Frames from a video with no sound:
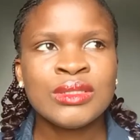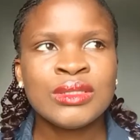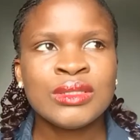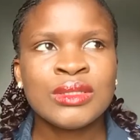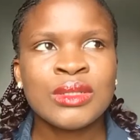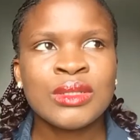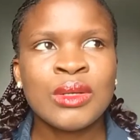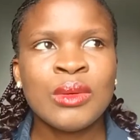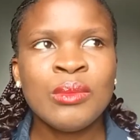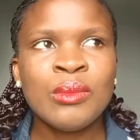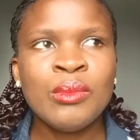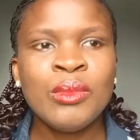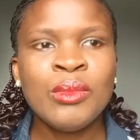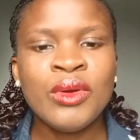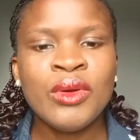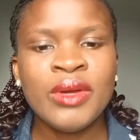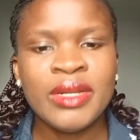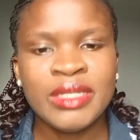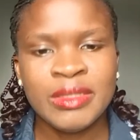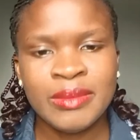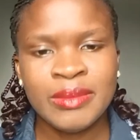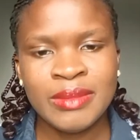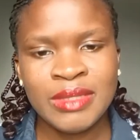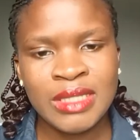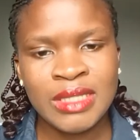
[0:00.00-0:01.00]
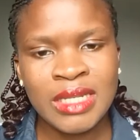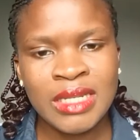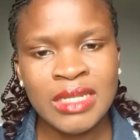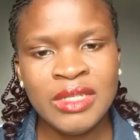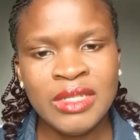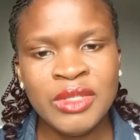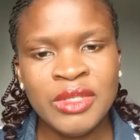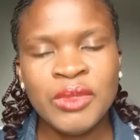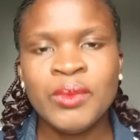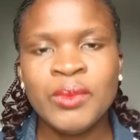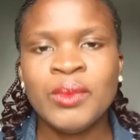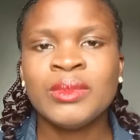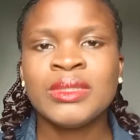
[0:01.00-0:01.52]
more especially, you
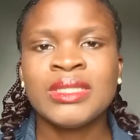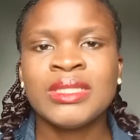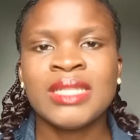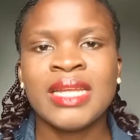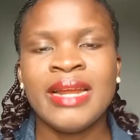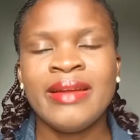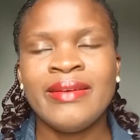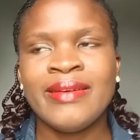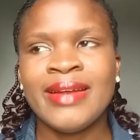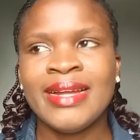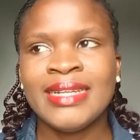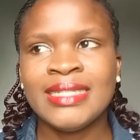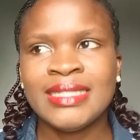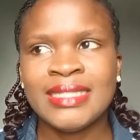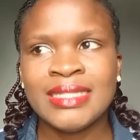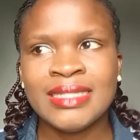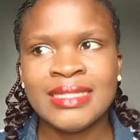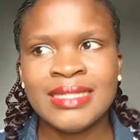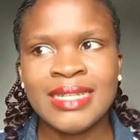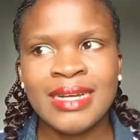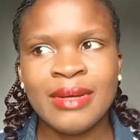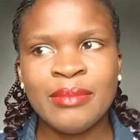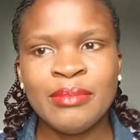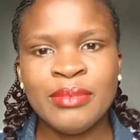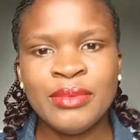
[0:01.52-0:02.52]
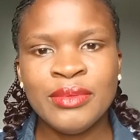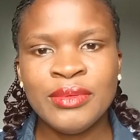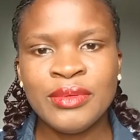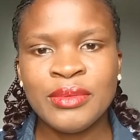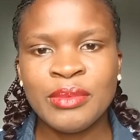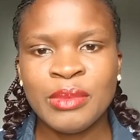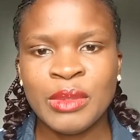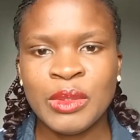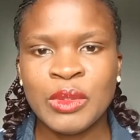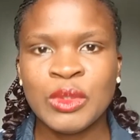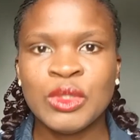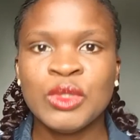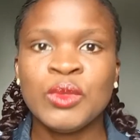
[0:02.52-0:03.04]
started writing that book
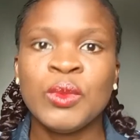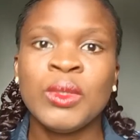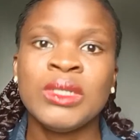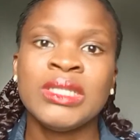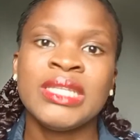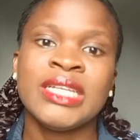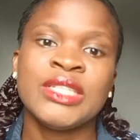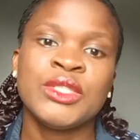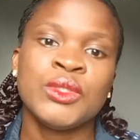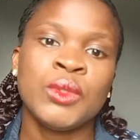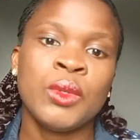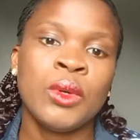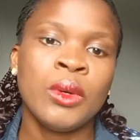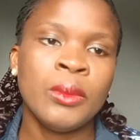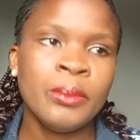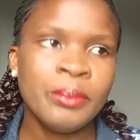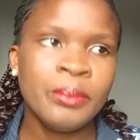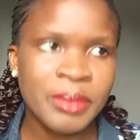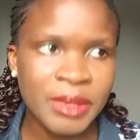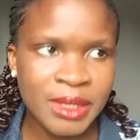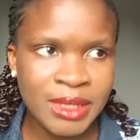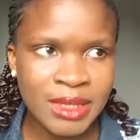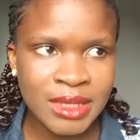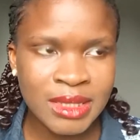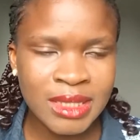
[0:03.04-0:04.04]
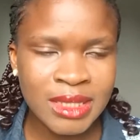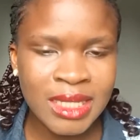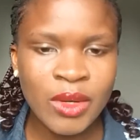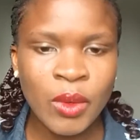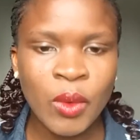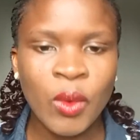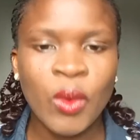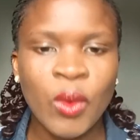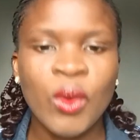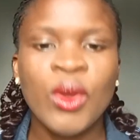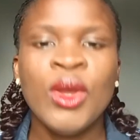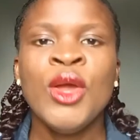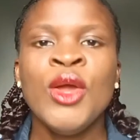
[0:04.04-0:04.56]
because you wanted to compete or
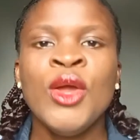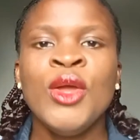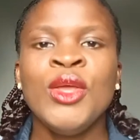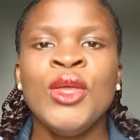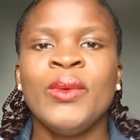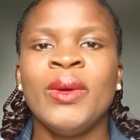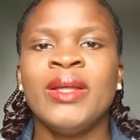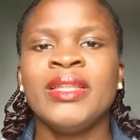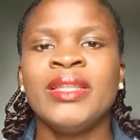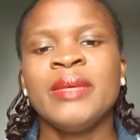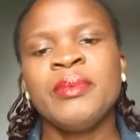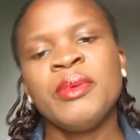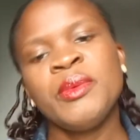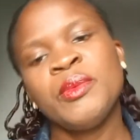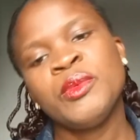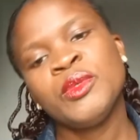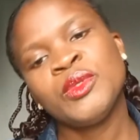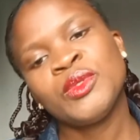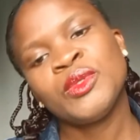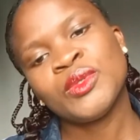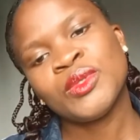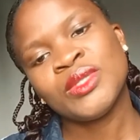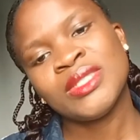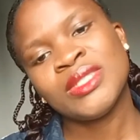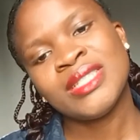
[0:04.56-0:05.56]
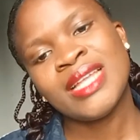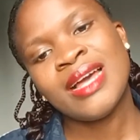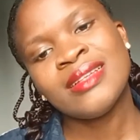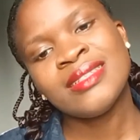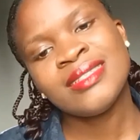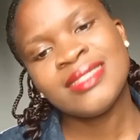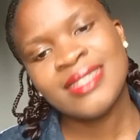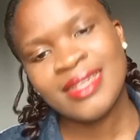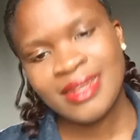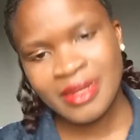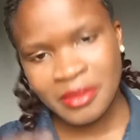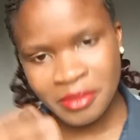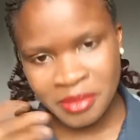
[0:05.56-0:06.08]
you wanted people to start
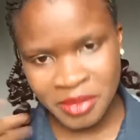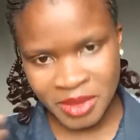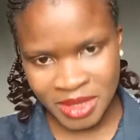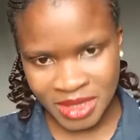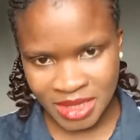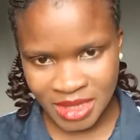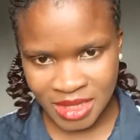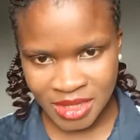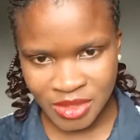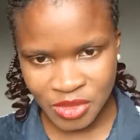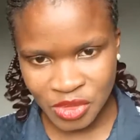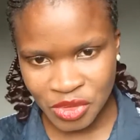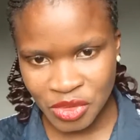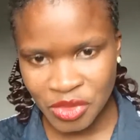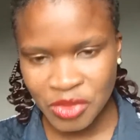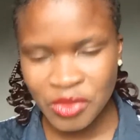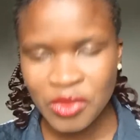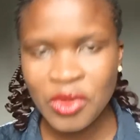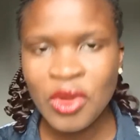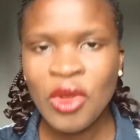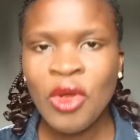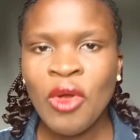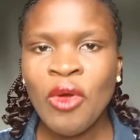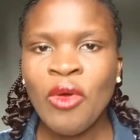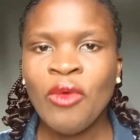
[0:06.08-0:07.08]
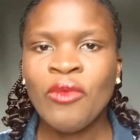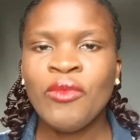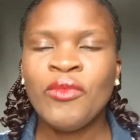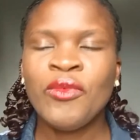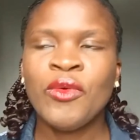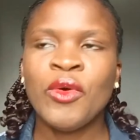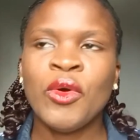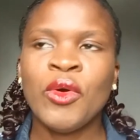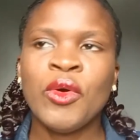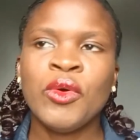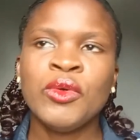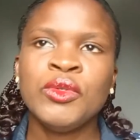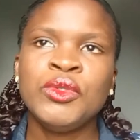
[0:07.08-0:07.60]
celebrating you
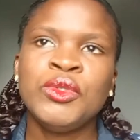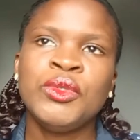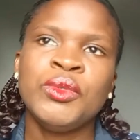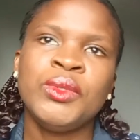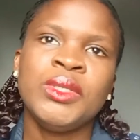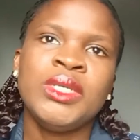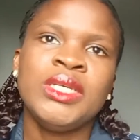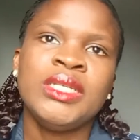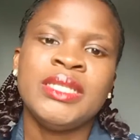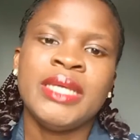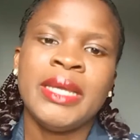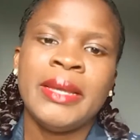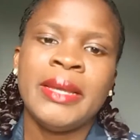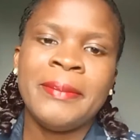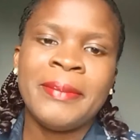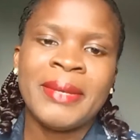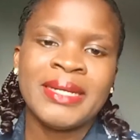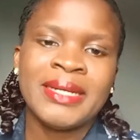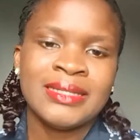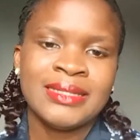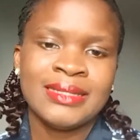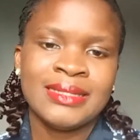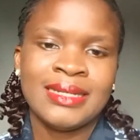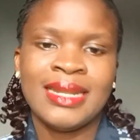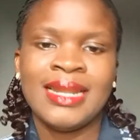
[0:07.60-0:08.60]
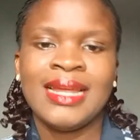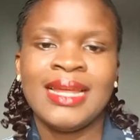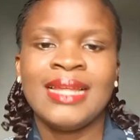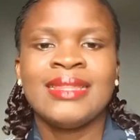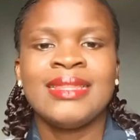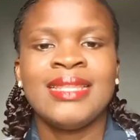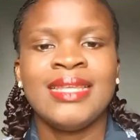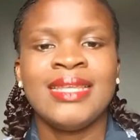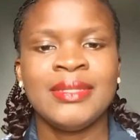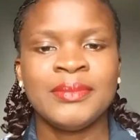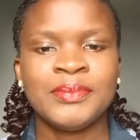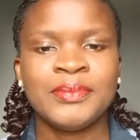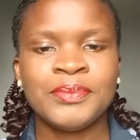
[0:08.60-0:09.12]
for doing a particular thing.